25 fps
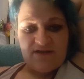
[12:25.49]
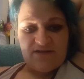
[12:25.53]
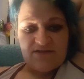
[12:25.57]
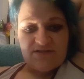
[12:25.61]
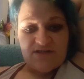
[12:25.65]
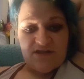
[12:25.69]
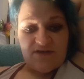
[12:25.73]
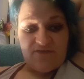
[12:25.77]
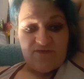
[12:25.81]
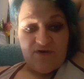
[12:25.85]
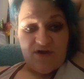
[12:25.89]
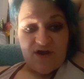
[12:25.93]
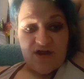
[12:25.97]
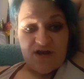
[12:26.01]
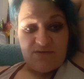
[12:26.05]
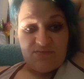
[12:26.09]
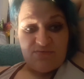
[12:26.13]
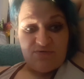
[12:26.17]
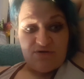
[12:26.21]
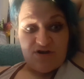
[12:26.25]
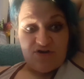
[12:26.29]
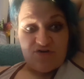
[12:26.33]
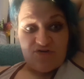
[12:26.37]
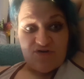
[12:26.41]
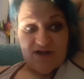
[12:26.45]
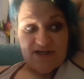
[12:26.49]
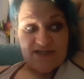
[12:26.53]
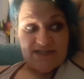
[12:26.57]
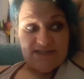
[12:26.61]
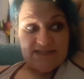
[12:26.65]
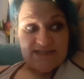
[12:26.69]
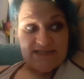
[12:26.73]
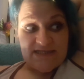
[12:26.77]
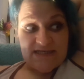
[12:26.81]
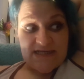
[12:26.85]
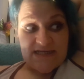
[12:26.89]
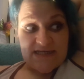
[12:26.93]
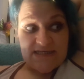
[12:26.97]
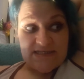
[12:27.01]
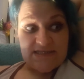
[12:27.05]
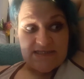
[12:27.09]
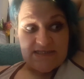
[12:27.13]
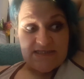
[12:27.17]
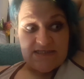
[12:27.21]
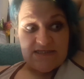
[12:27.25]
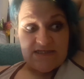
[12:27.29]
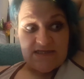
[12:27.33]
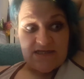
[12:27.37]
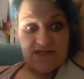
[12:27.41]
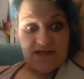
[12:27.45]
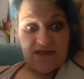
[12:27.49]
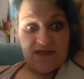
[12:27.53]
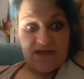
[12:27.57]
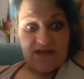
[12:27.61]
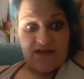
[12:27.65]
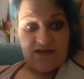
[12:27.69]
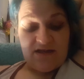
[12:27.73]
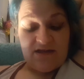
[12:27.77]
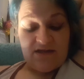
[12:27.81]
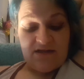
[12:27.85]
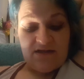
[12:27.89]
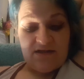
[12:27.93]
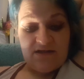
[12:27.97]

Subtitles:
So I've kind of procrastinated today,